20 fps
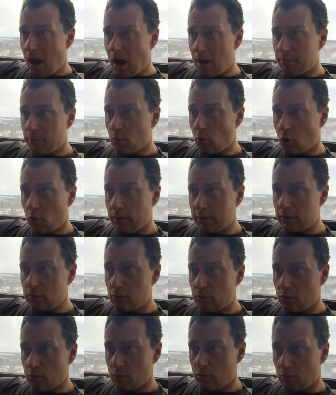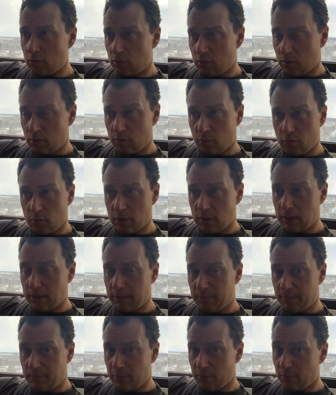I'm going to
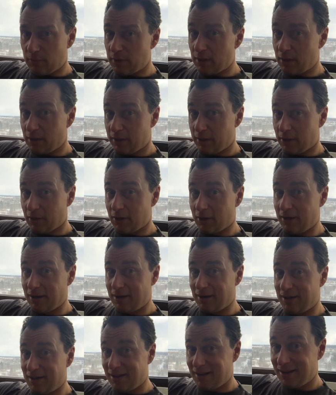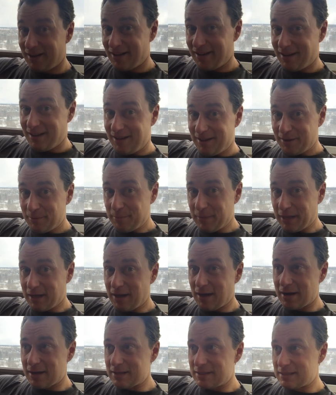really be real here
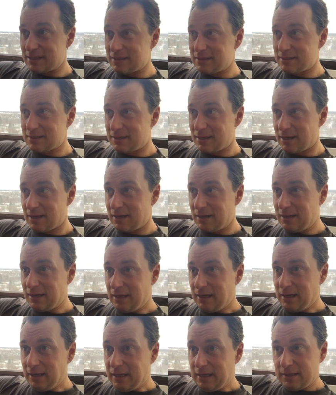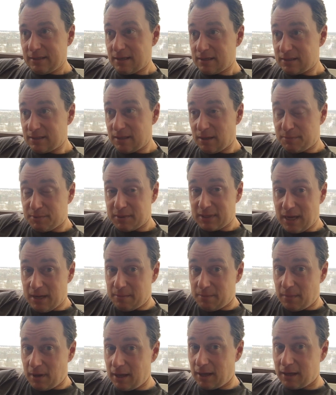because it doesn't
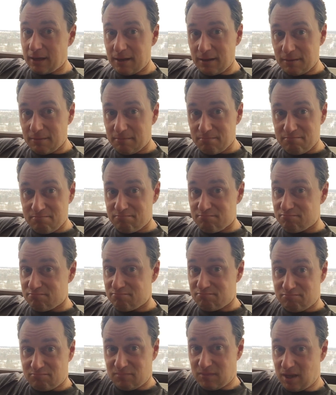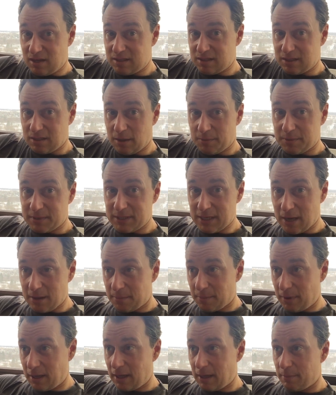upset me.
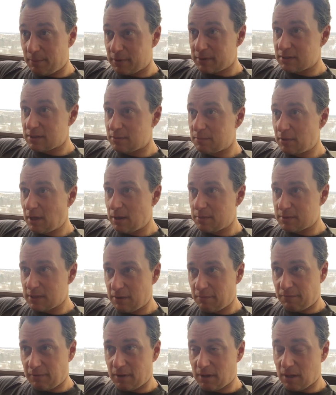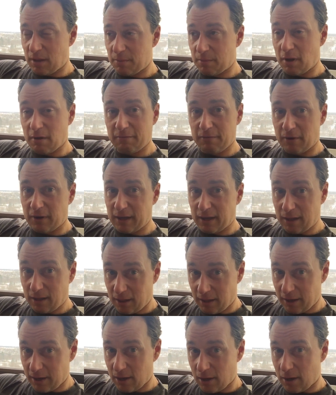But sometimes I feel I'm not very
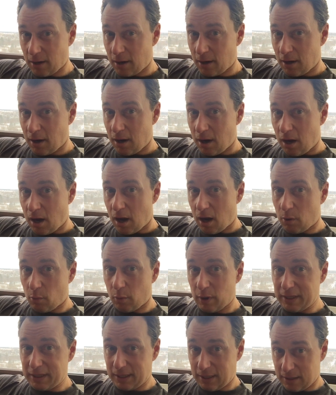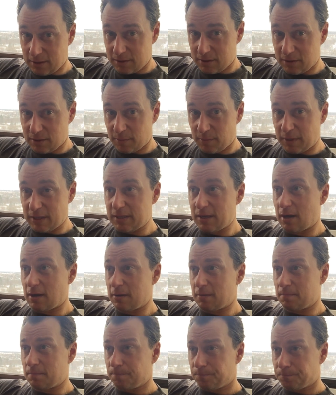clear on what needs to be
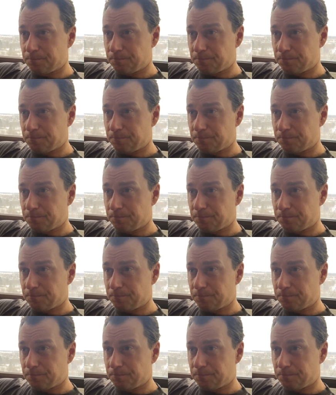done.